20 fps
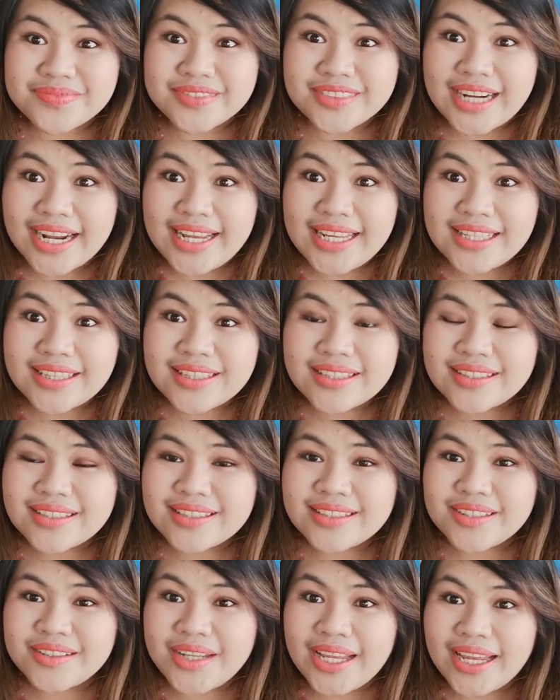Right?
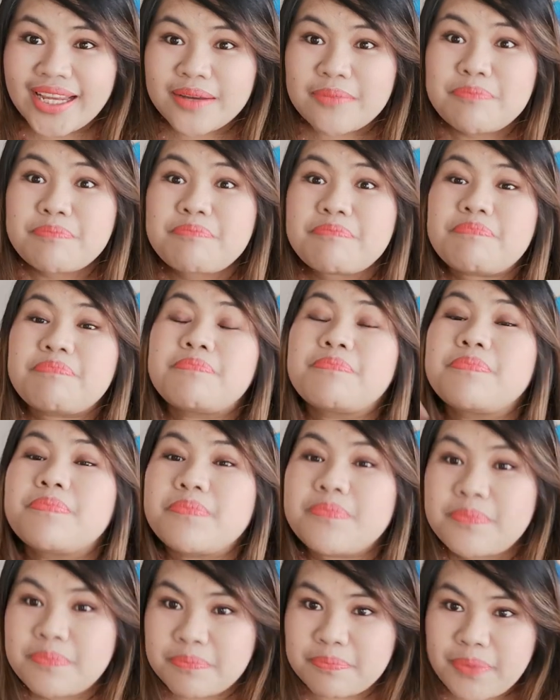Okay.
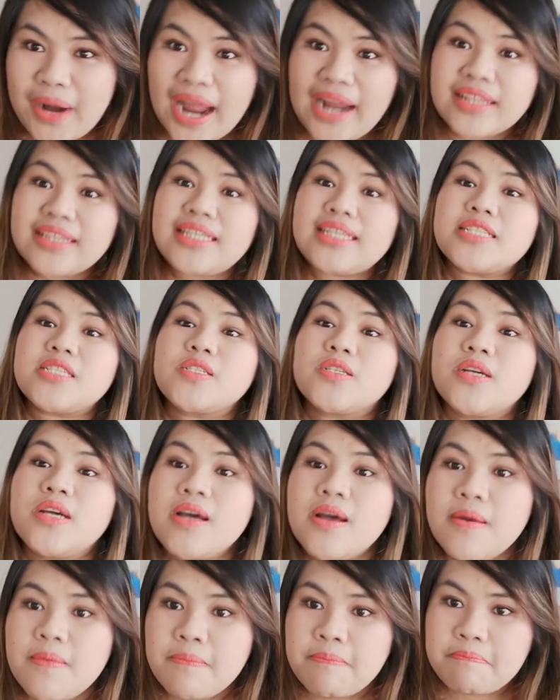Practice
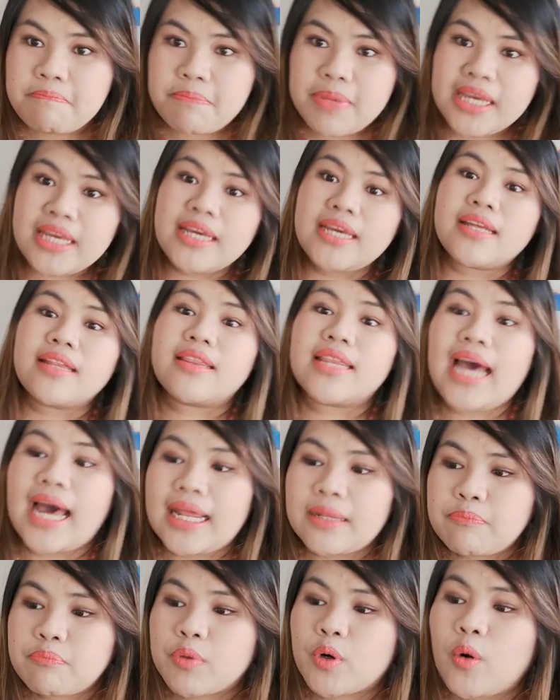being
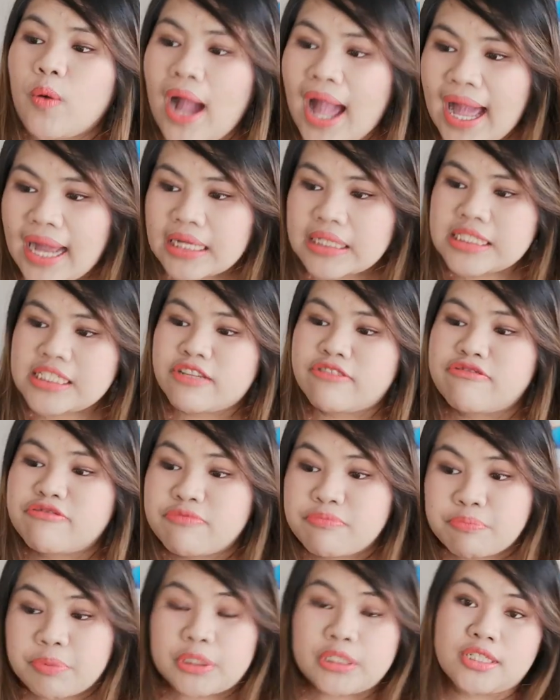that proactive
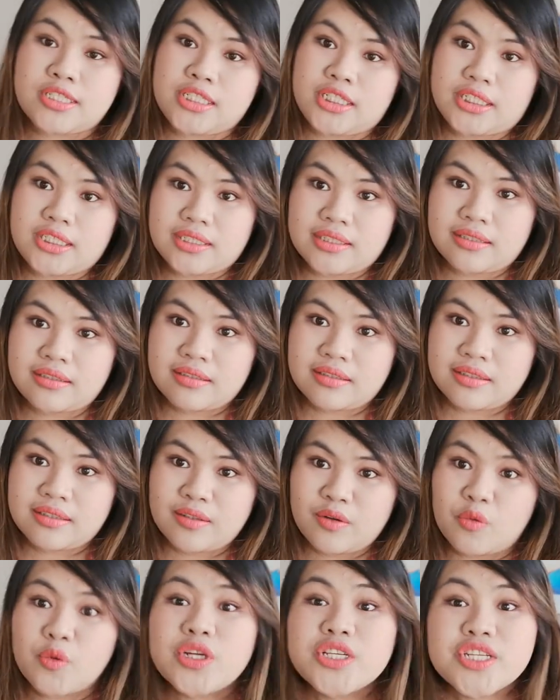person.
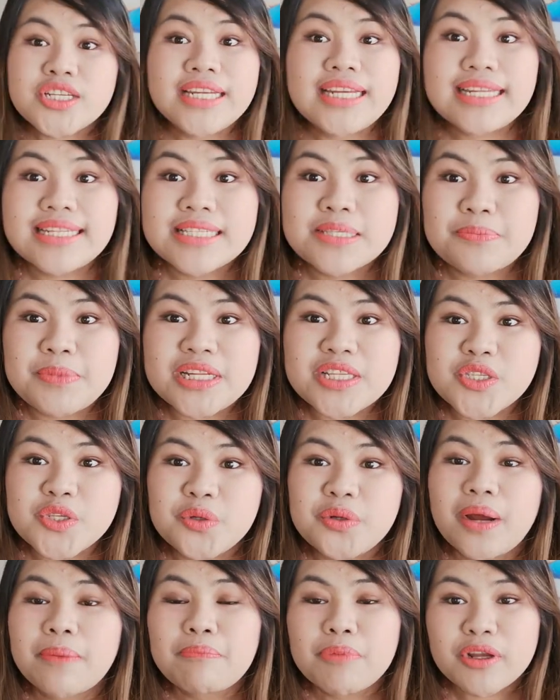Which leads me to
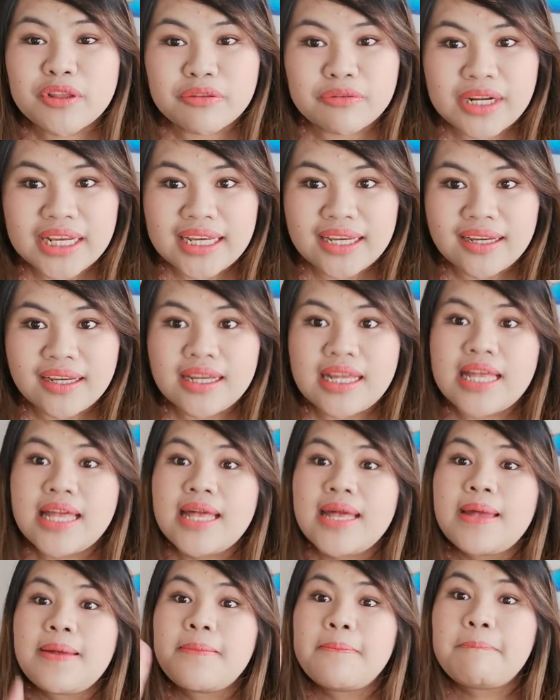number three,
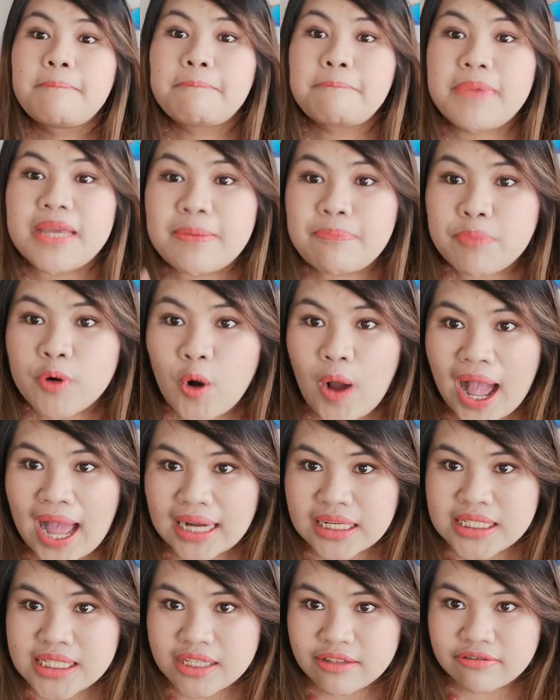be
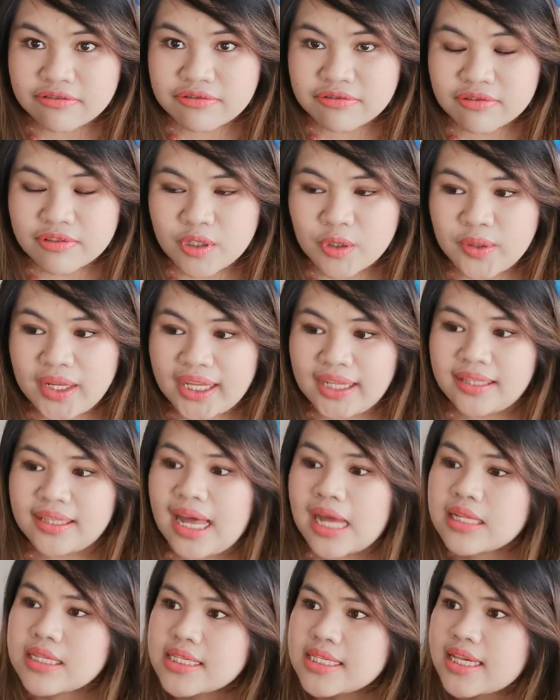proactive. Okay,
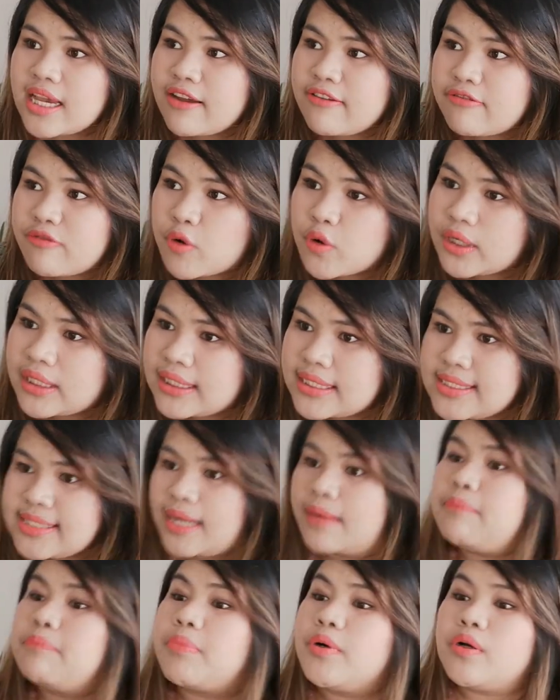let's say, for
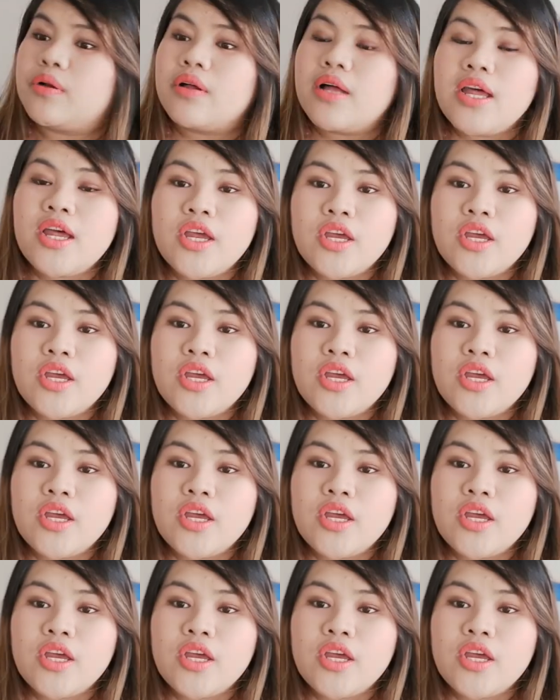example,